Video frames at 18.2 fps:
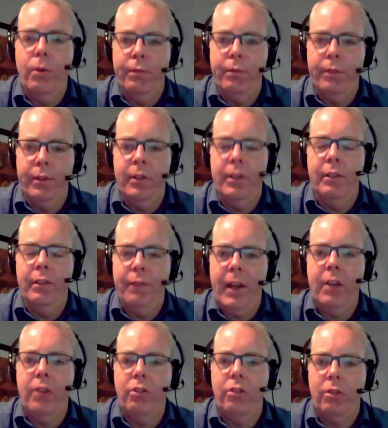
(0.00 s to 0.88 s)
over
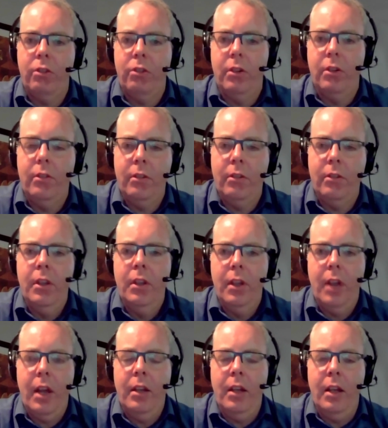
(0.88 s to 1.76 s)
infections
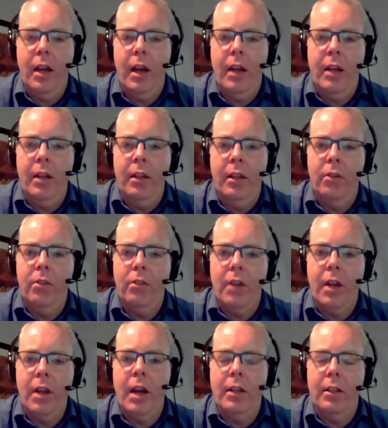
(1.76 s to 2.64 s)
and, and
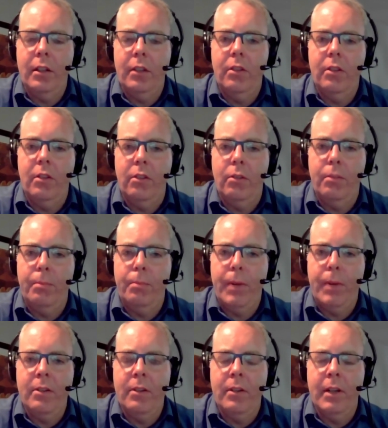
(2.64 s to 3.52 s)
starting to
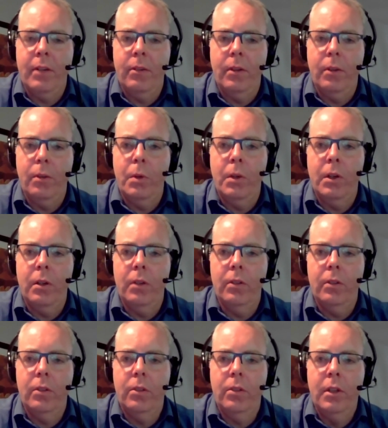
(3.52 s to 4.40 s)
spread around the
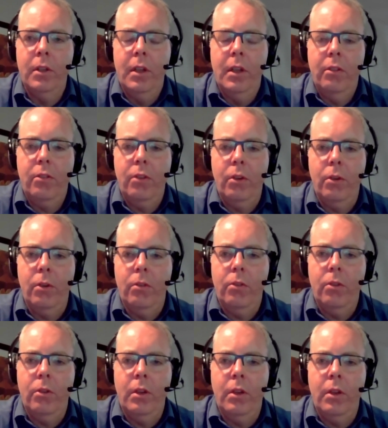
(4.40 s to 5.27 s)
world. So,
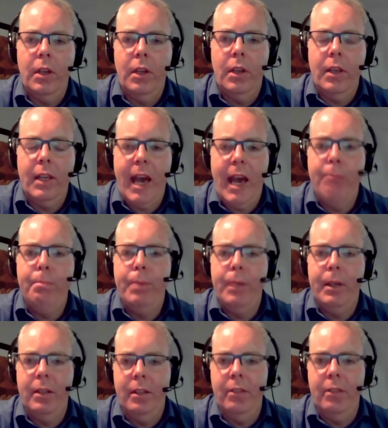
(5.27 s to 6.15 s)
so the
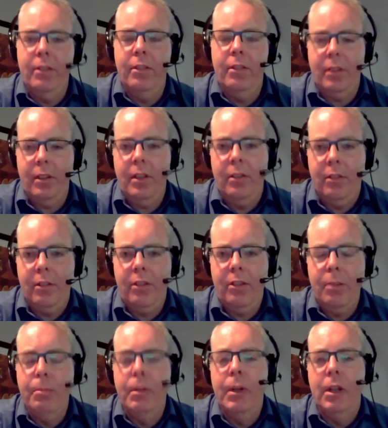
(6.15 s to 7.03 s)
kappa is, is
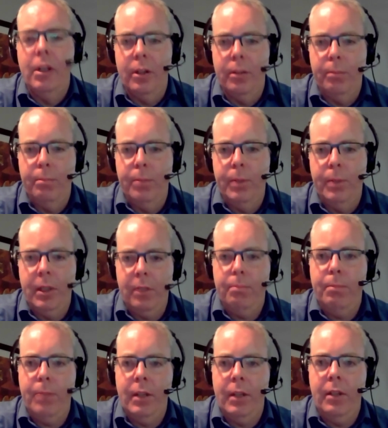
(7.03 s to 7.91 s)
similar, but, it,
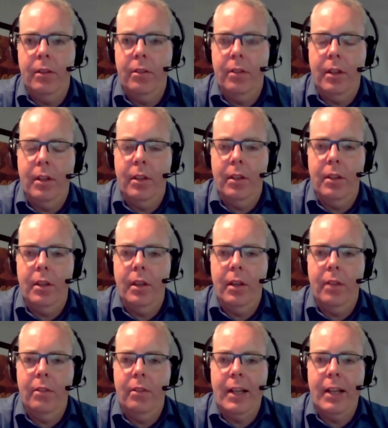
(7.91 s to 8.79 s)
but it's a,
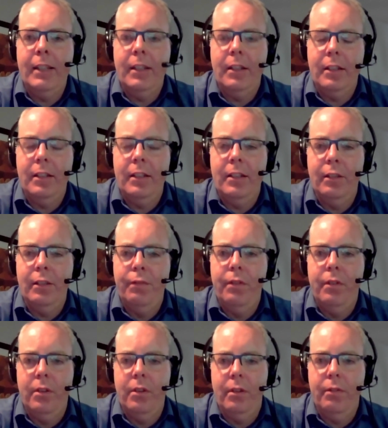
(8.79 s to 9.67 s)
a slightly
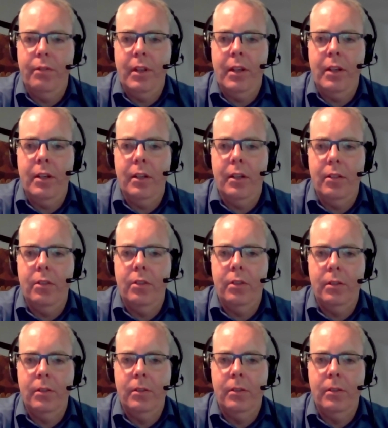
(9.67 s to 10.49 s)
different variant.